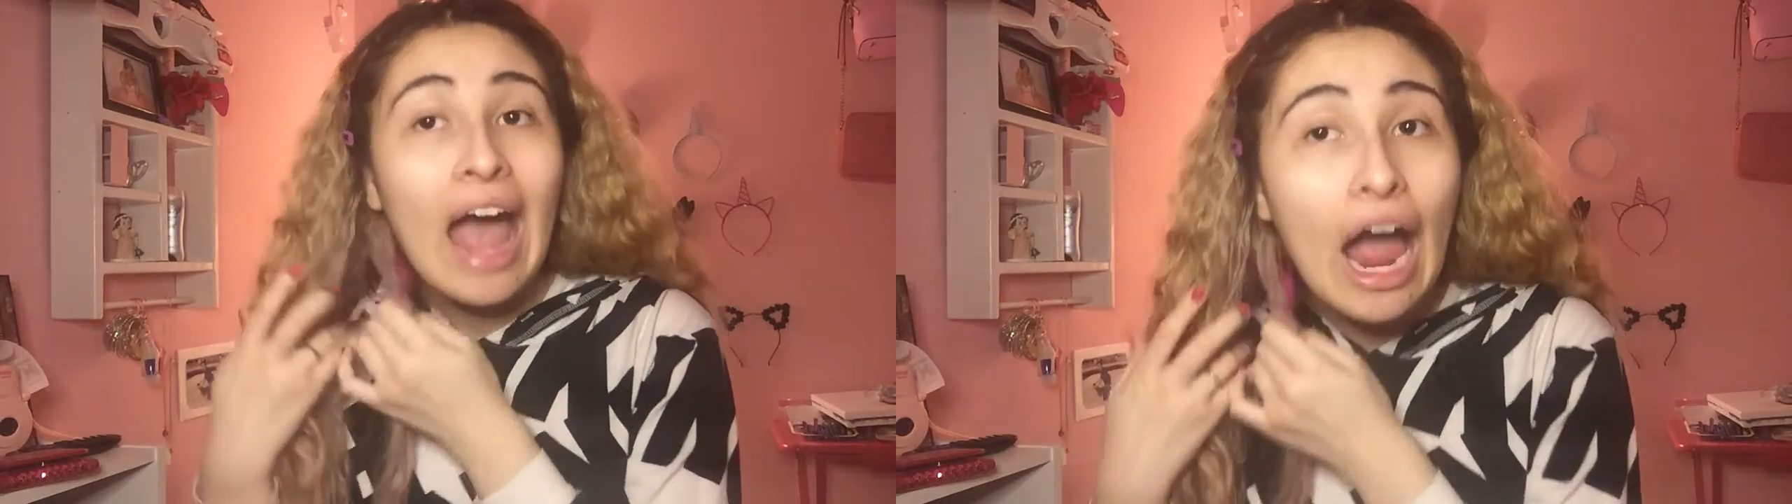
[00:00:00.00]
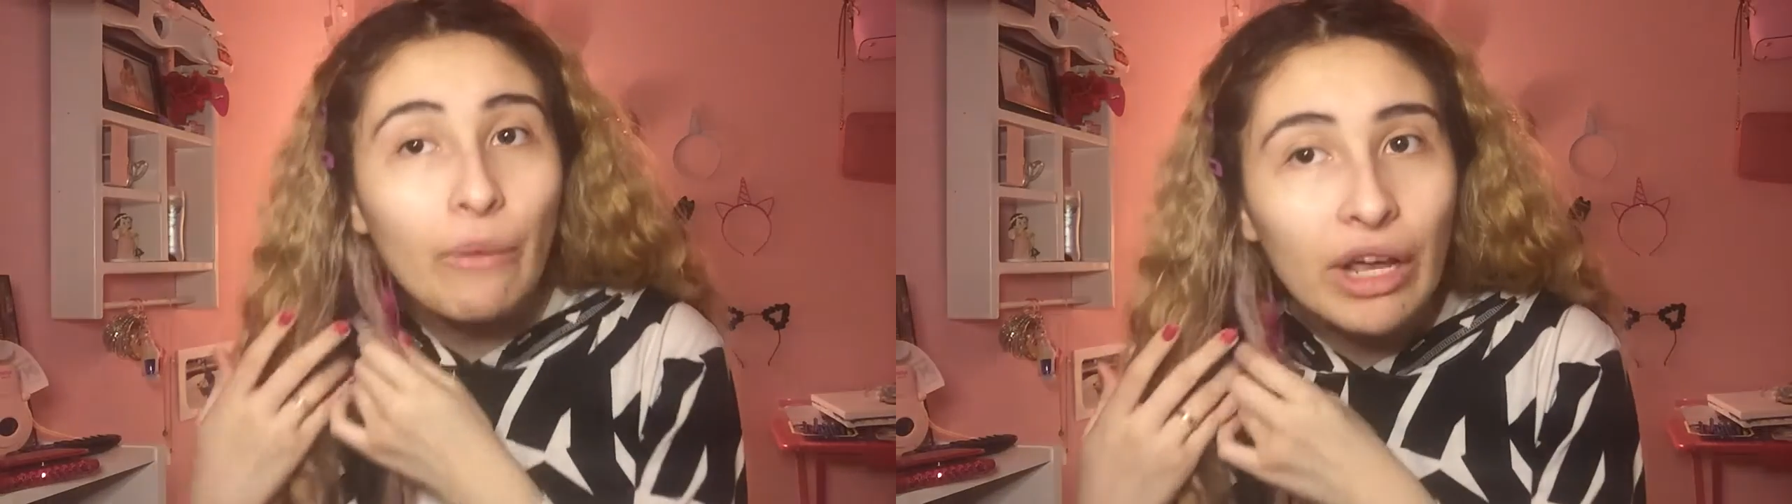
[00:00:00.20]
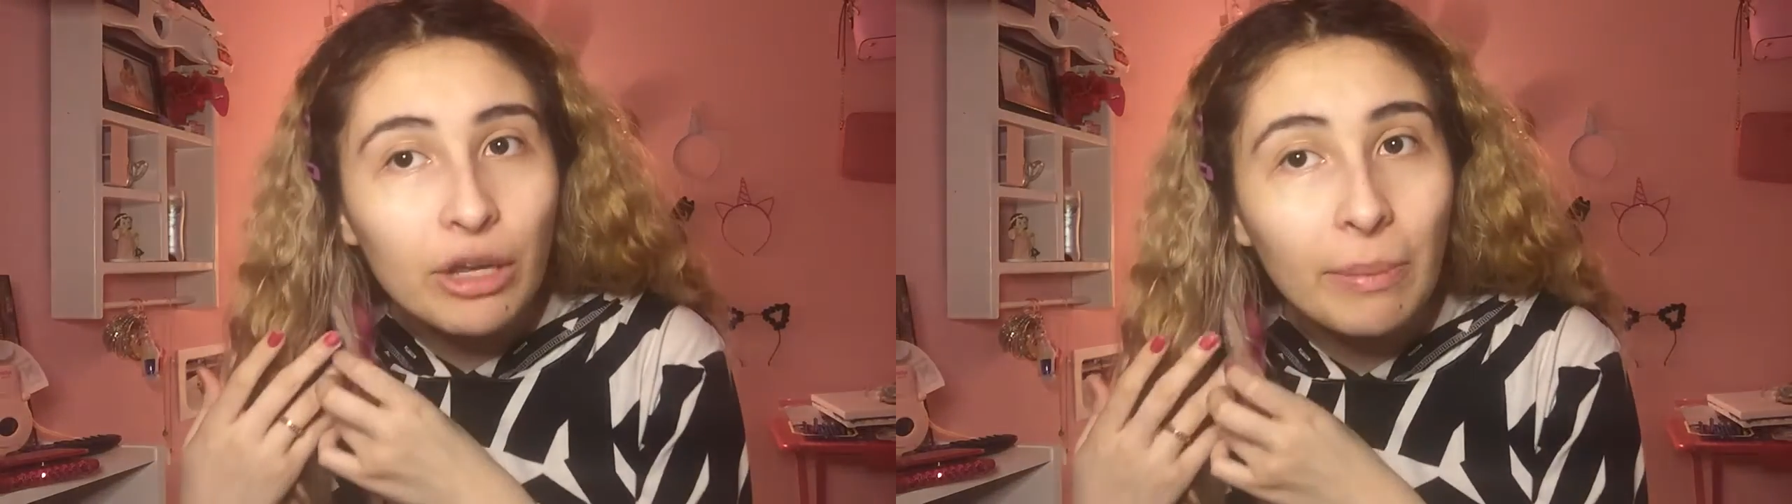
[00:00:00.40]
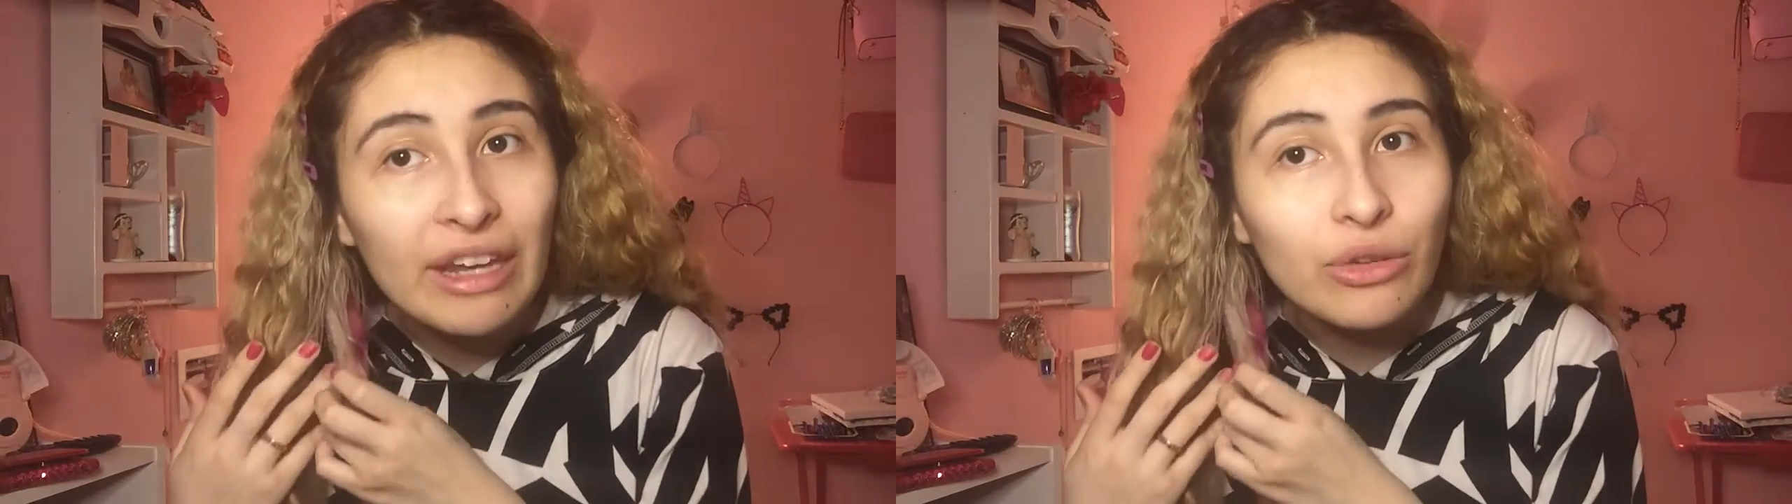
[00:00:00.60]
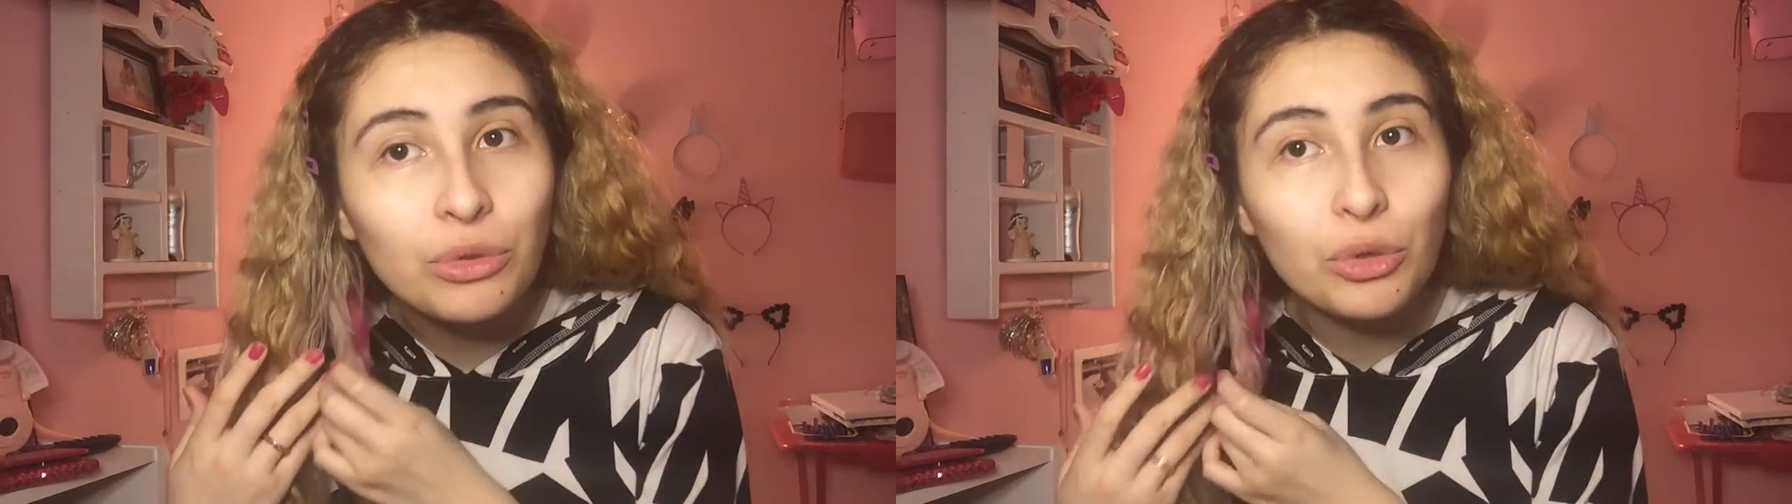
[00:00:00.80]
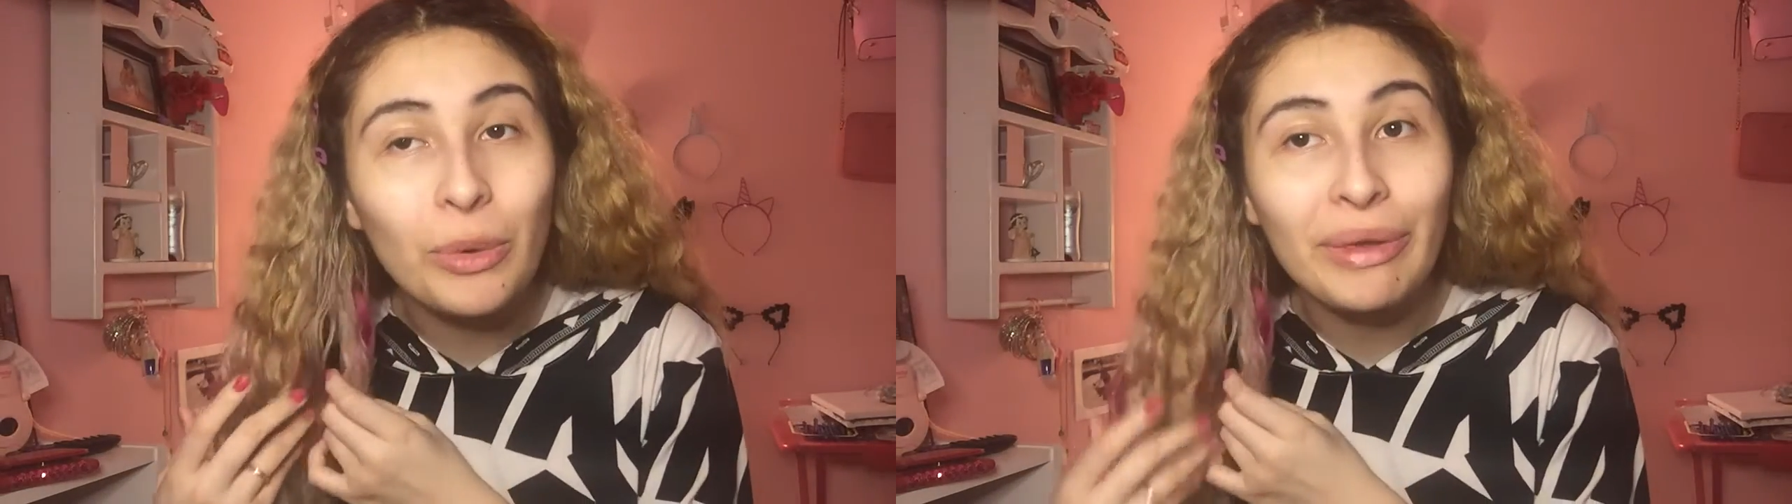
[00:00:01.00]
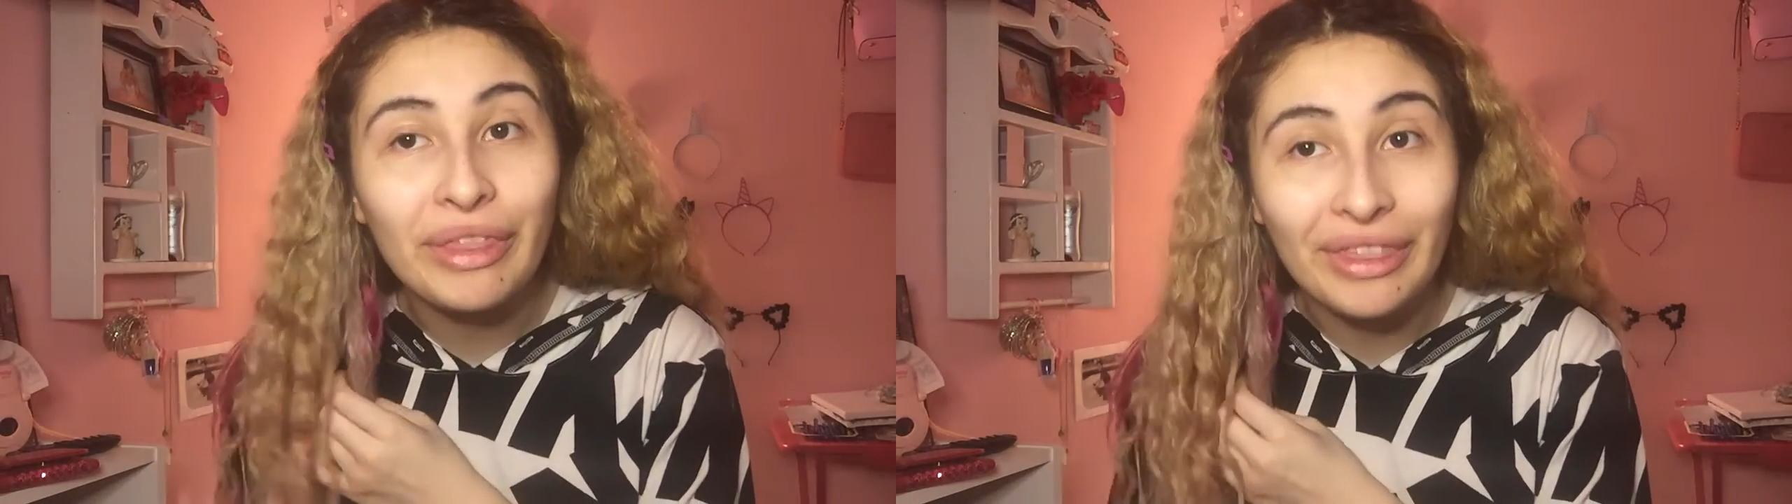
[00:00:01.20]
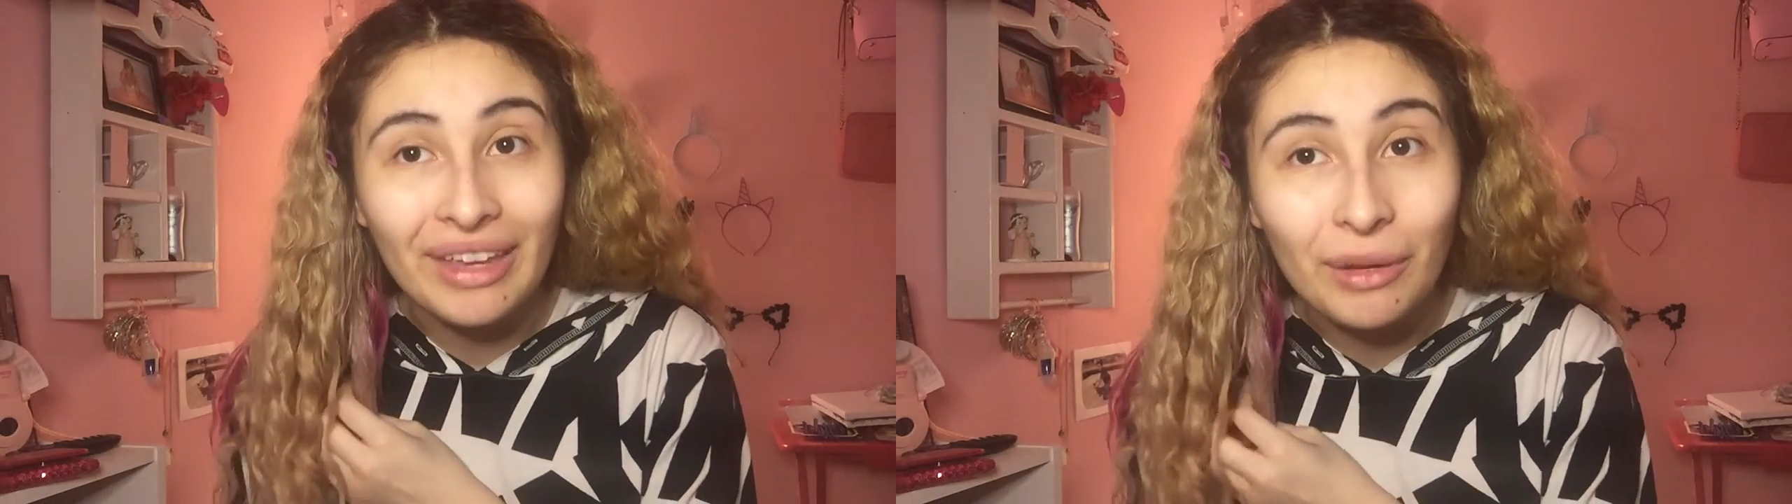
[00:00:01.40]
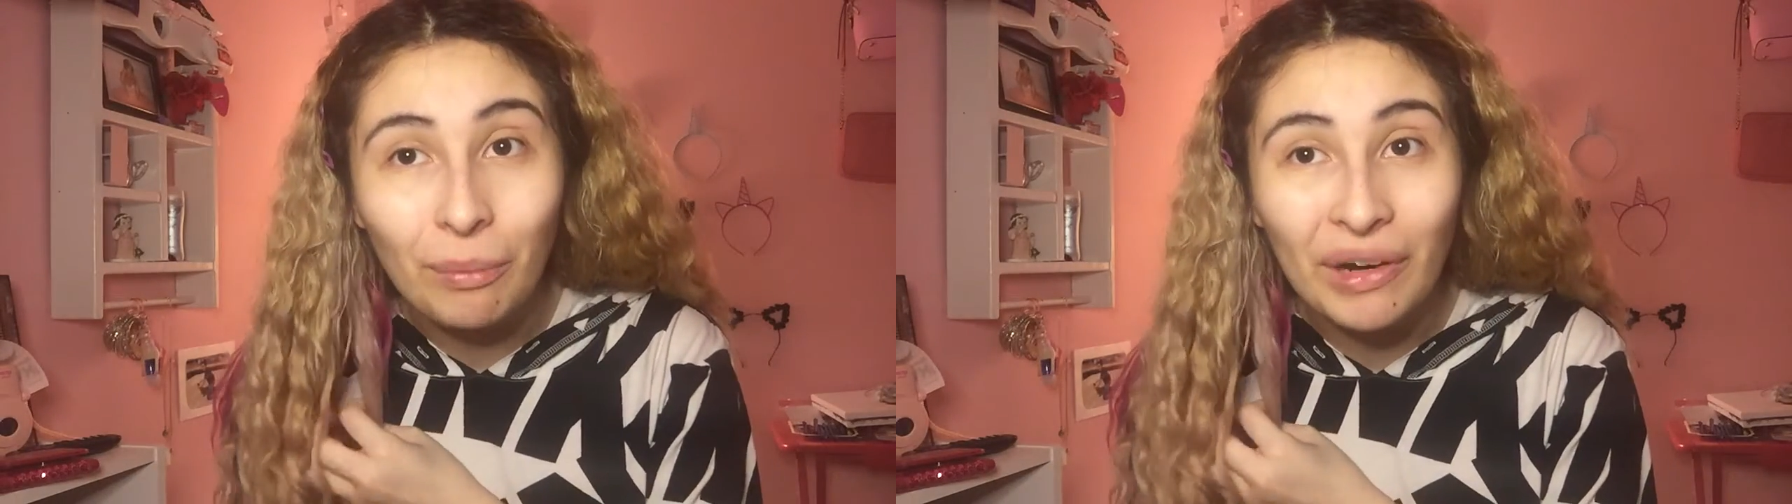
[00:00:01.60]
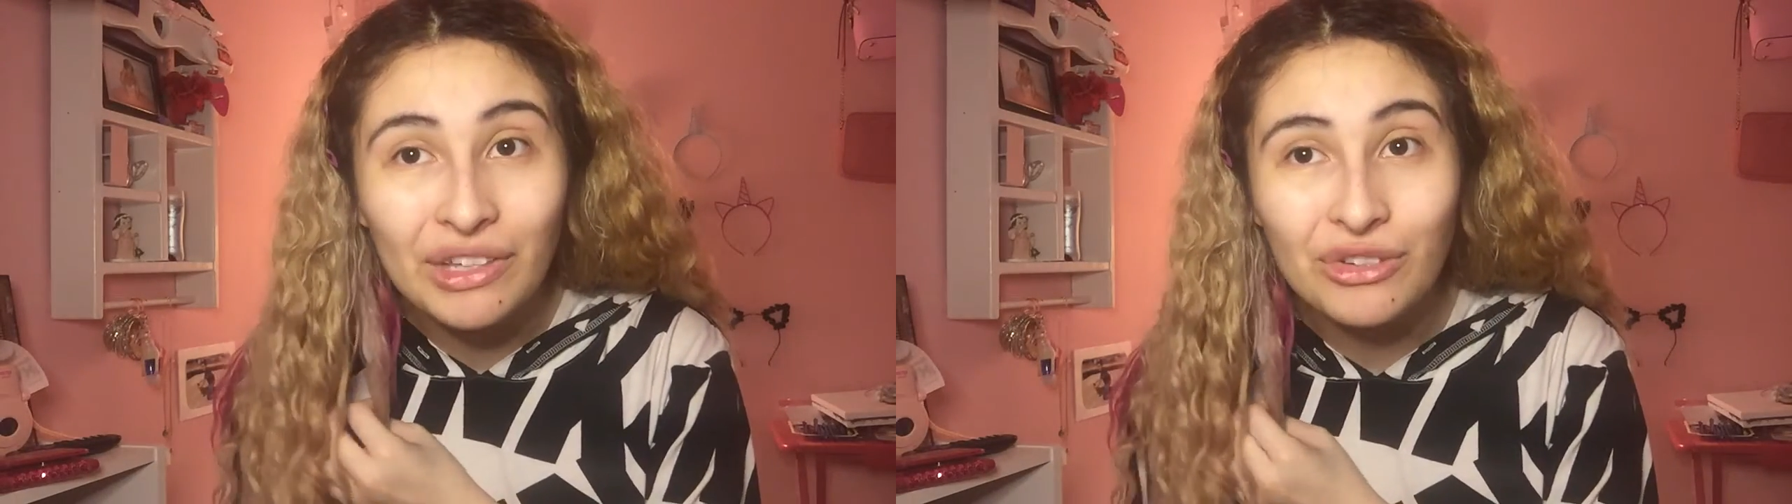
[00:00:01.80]
I recommend you doing thick
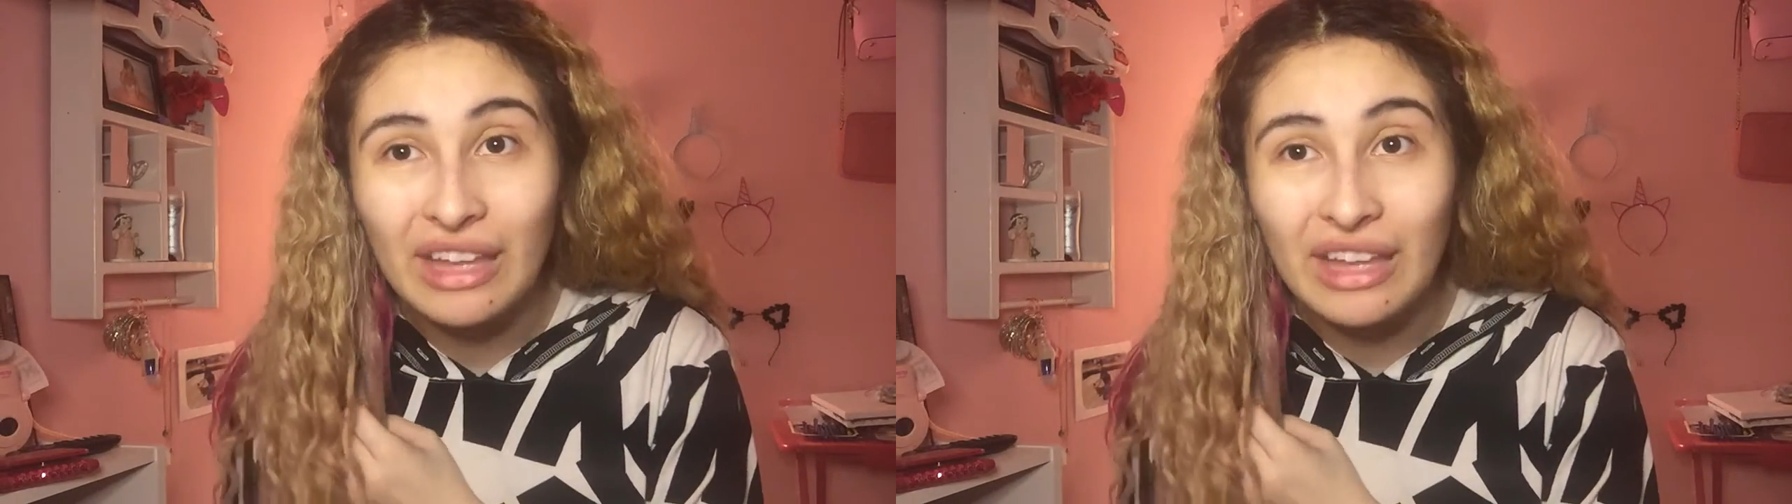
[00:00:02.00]
braids,